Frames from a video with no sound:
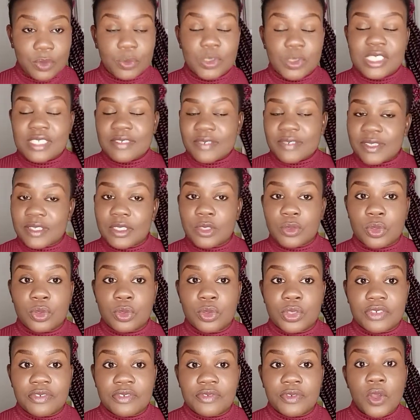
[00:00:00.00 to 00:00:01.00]
whatever thing you're
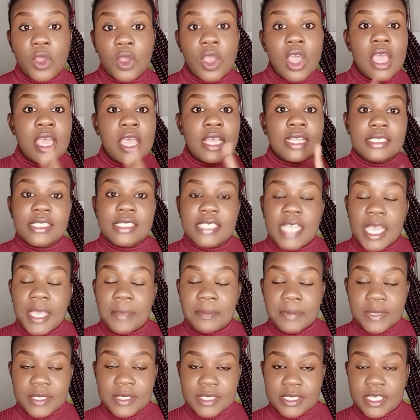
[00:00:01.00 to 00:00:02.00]
looking for,
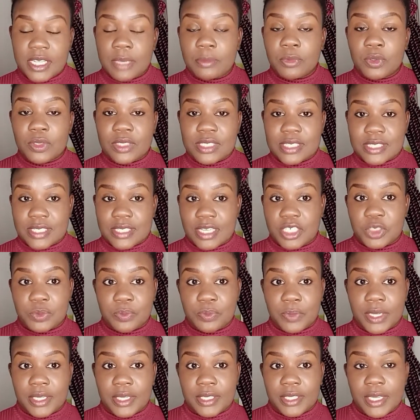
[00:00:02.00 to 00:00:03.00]
type its name on the search bar.